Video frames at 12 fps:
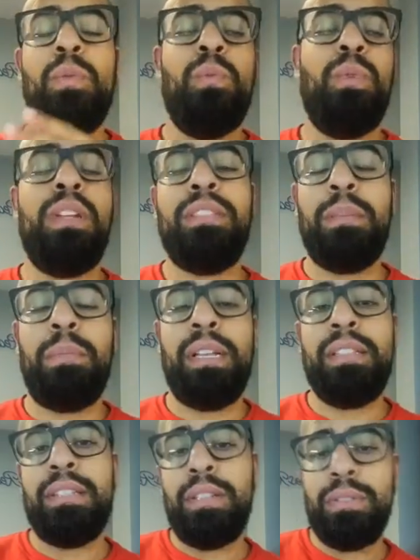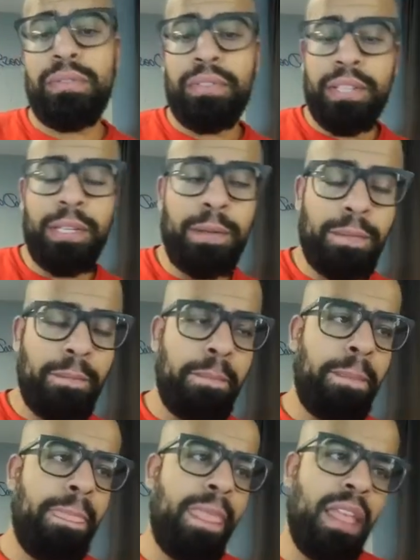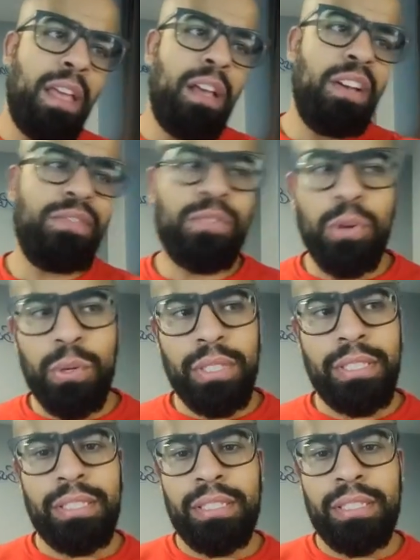What is the best loan for you? Of course,